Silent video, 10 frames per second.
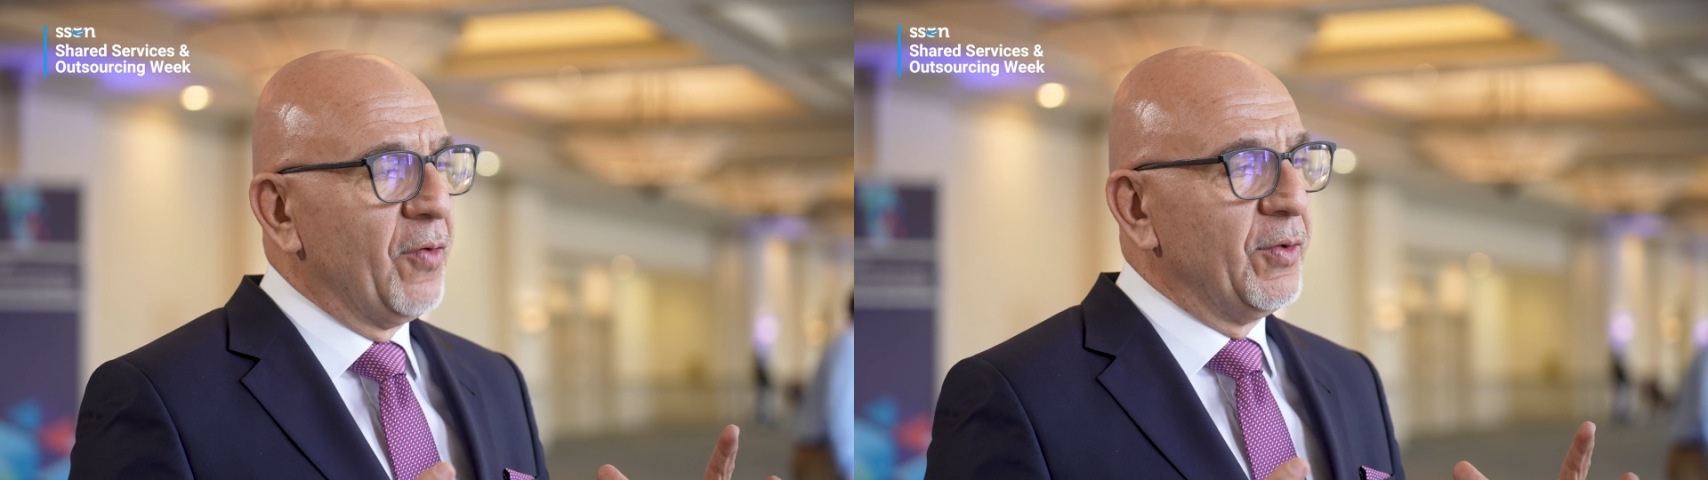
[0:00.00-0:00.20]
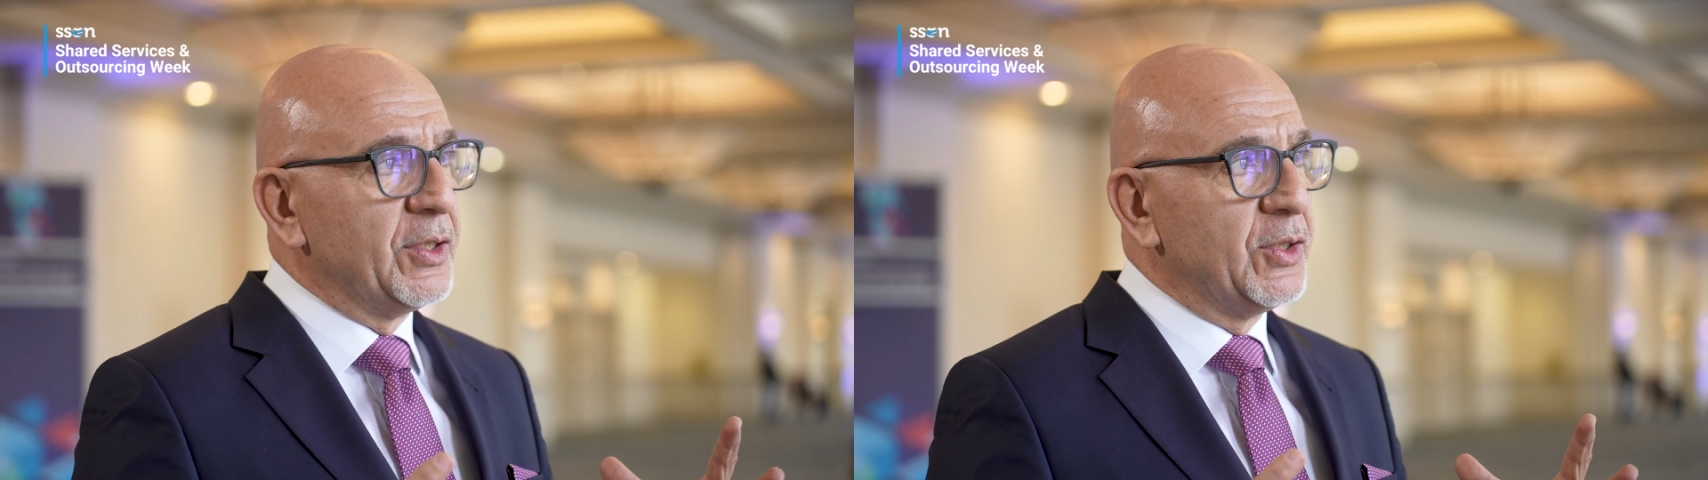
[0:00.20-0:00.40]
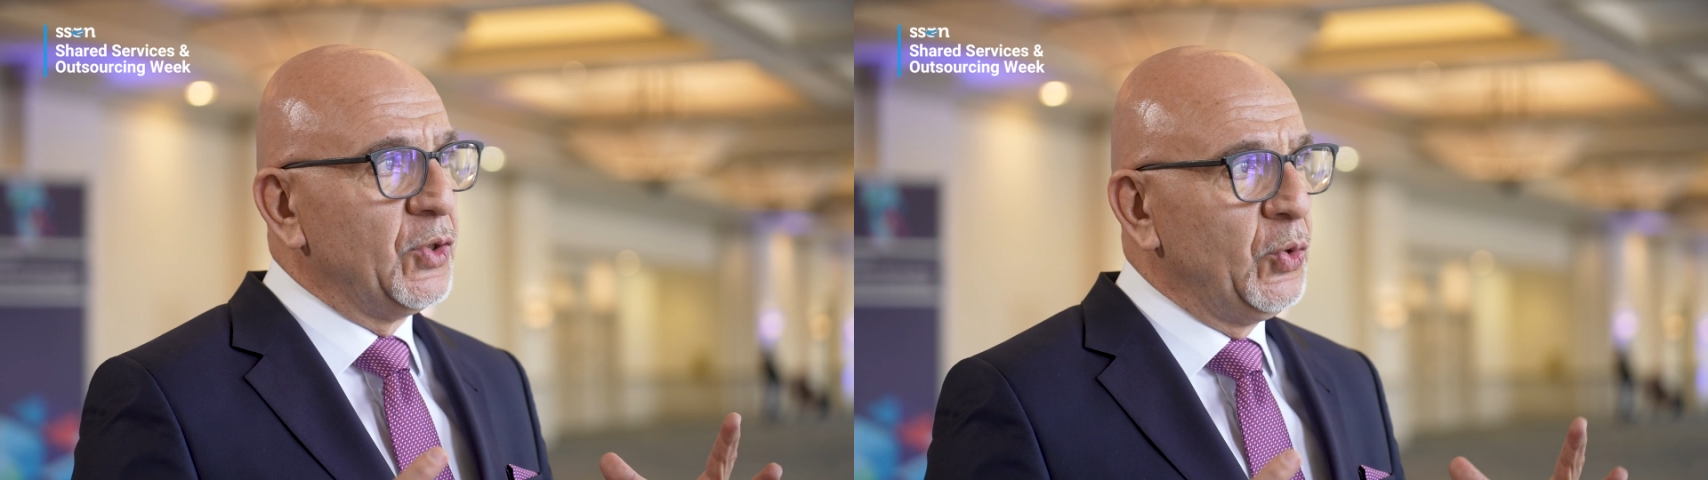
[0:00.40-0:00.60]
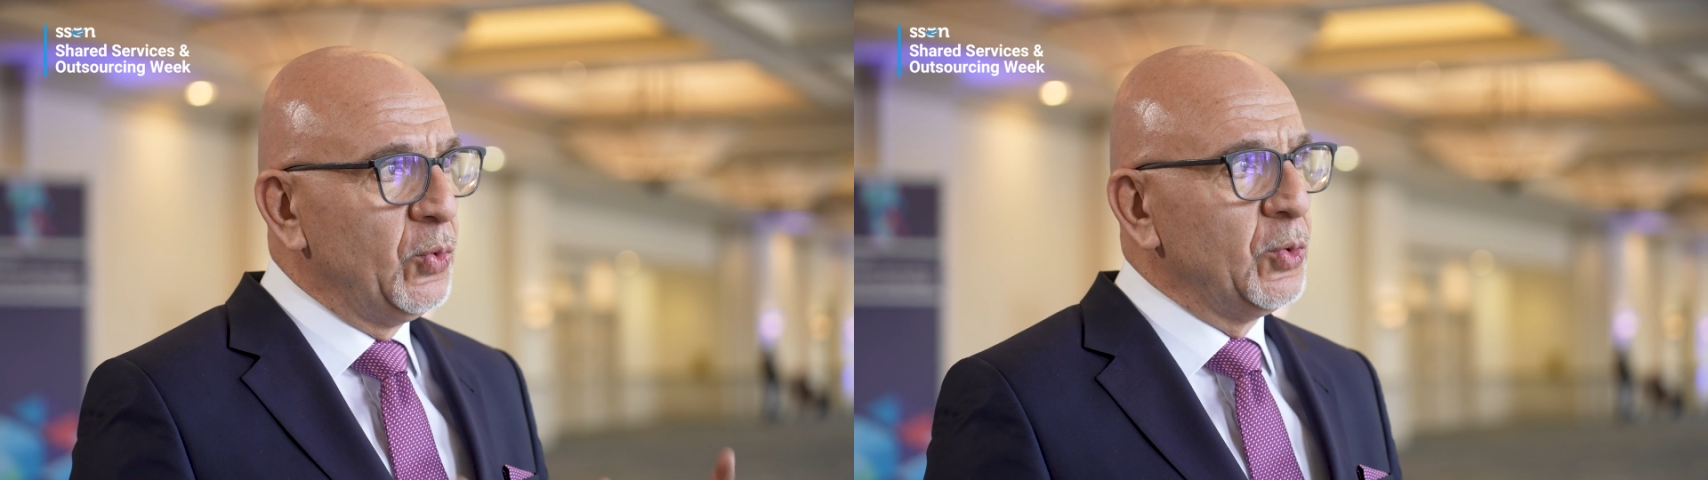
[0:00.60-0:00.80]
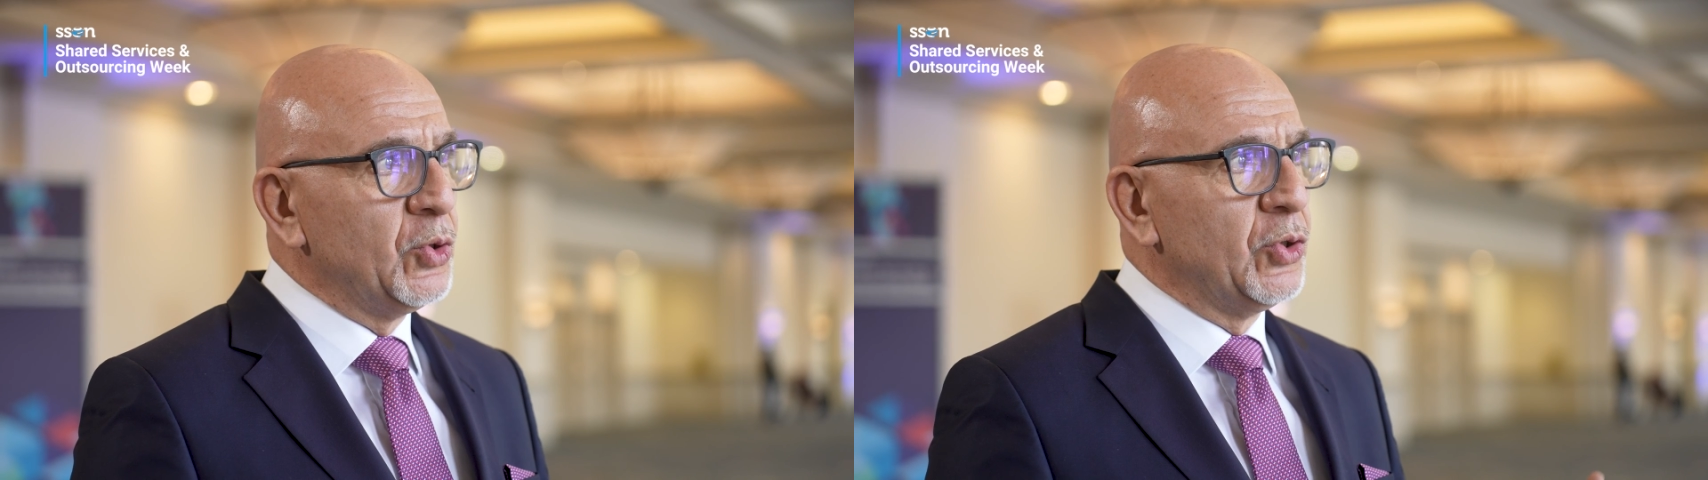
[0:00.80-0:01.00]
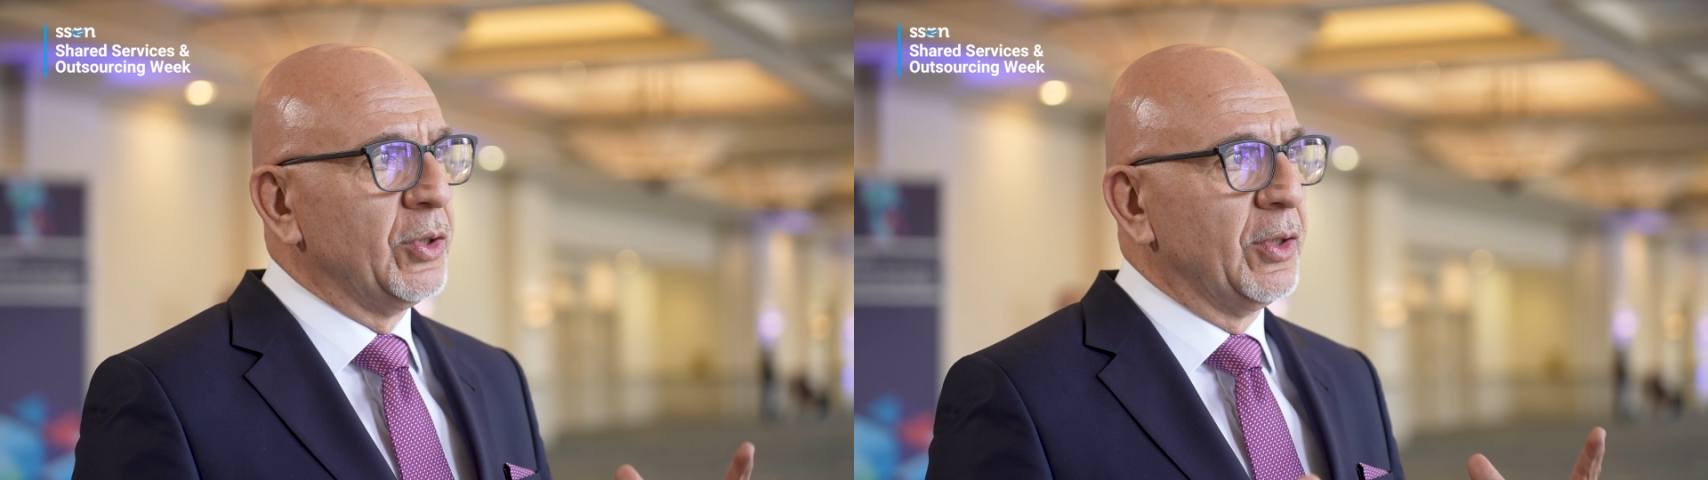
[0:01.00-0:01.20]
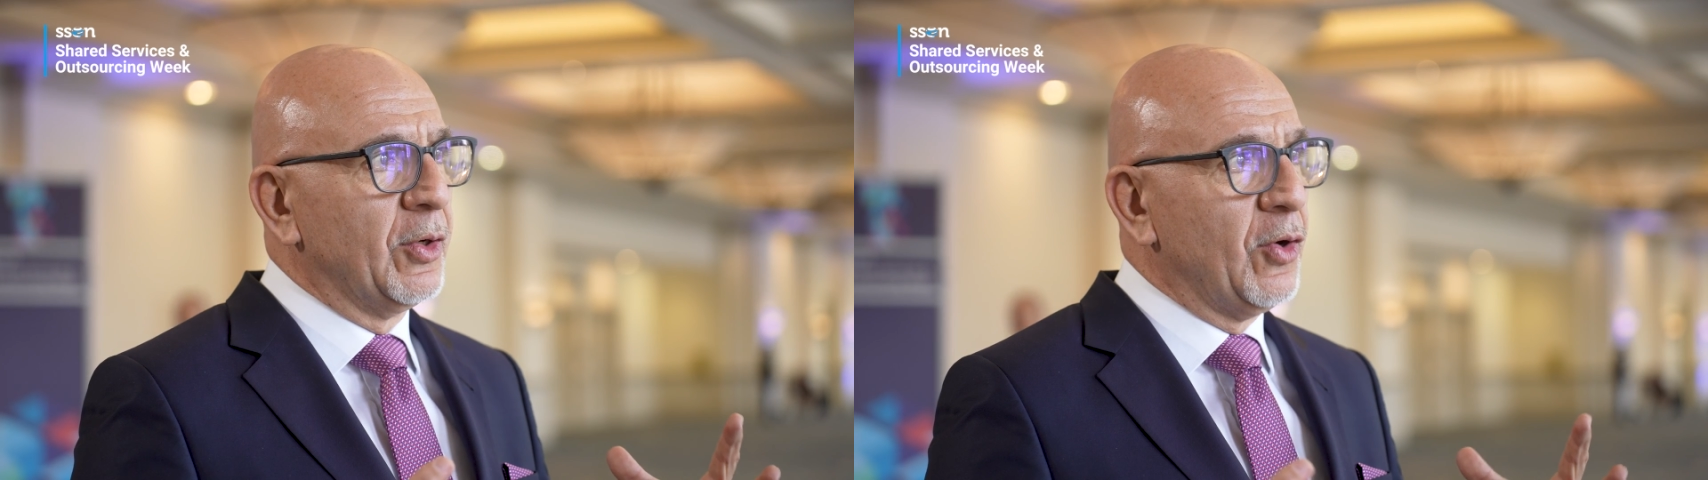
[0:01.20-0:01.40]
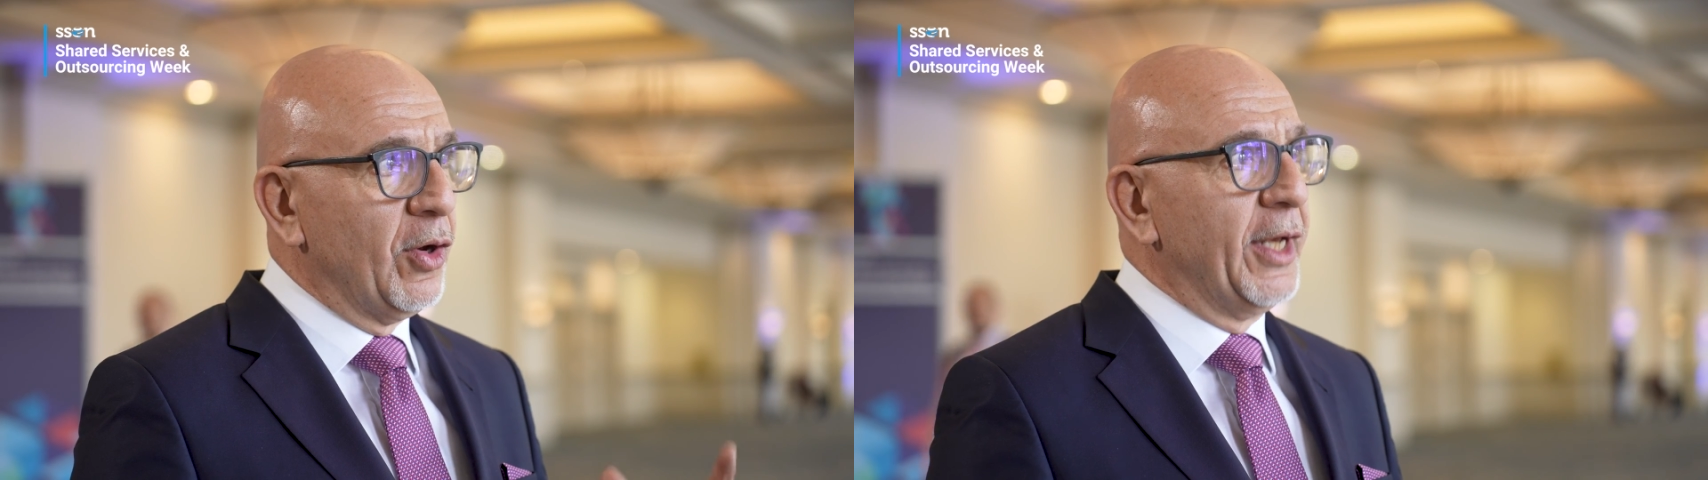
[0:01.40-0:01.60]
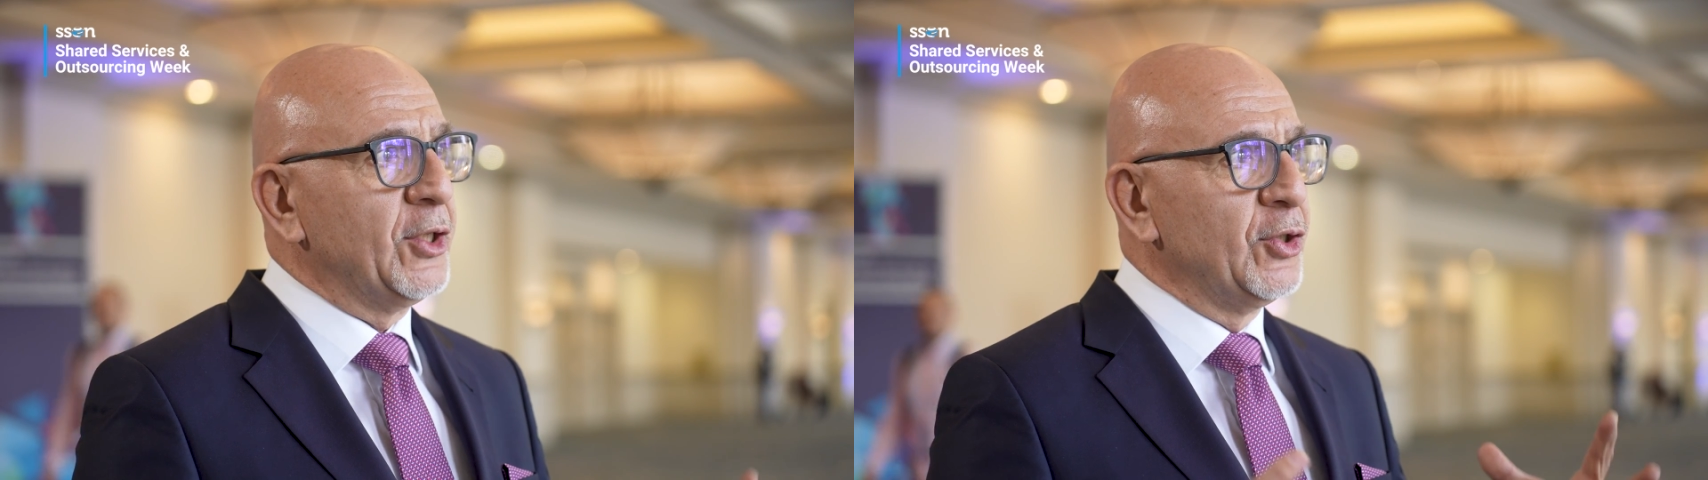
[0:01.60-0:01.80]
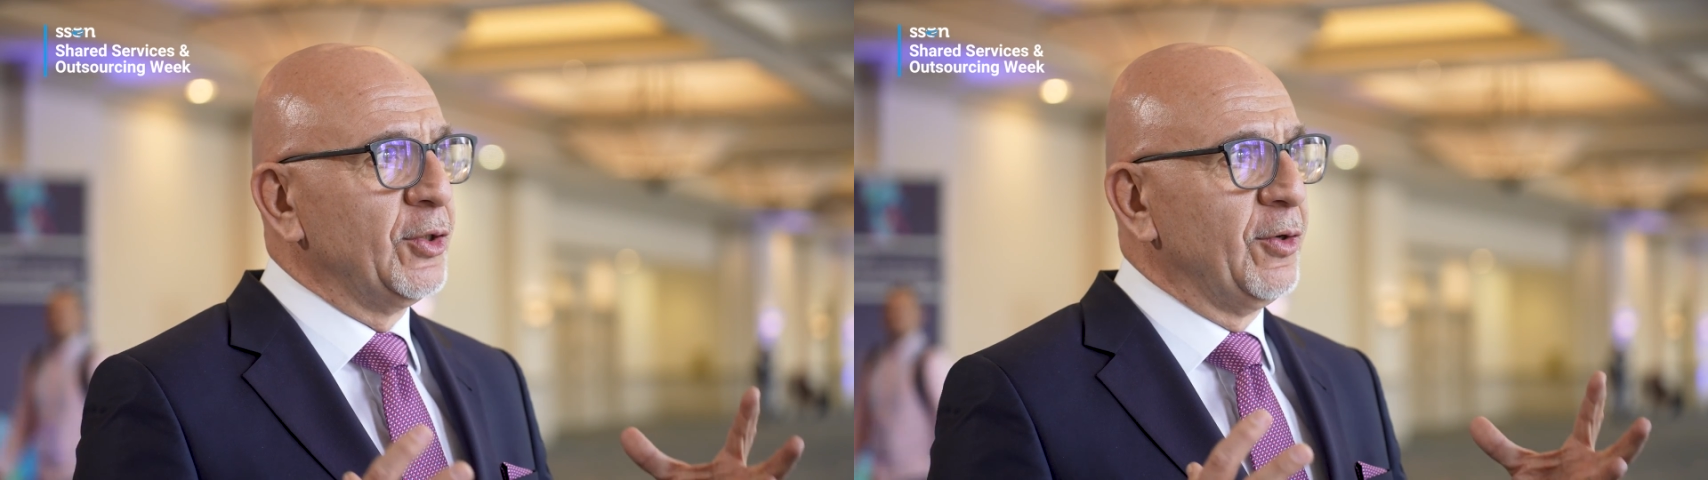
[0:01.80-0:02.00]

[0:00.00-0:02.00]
with huge collection